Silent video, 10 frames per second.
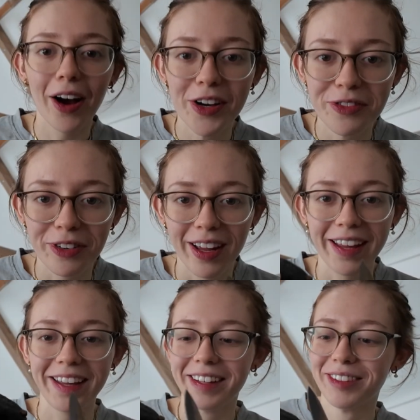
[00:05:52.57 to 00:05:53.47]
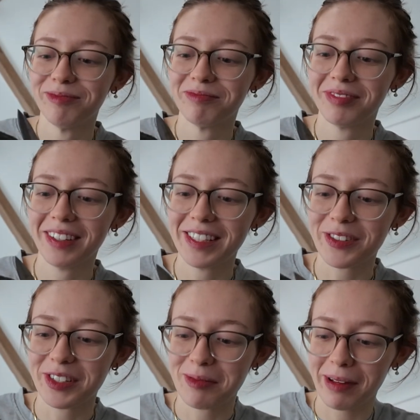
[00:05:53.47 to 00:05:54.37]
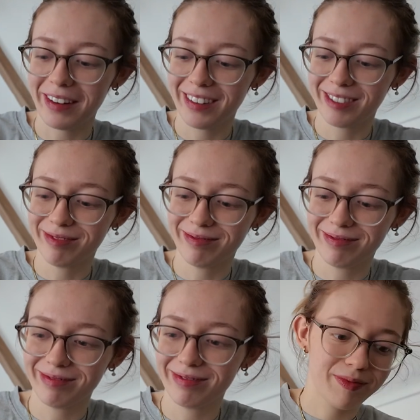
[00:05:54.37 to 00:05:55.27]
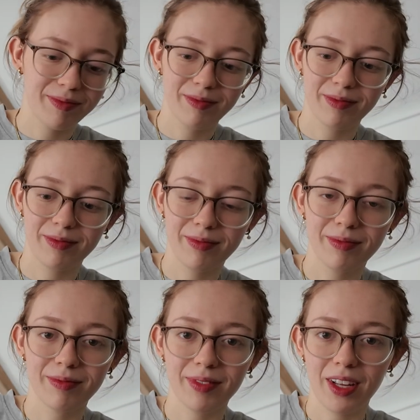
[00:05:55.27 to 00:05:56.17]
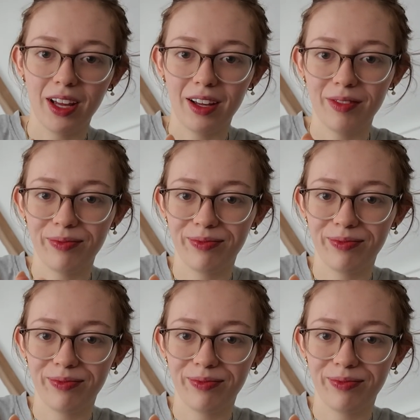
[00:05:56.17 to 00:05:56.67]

Hopefully this one's better. Okay.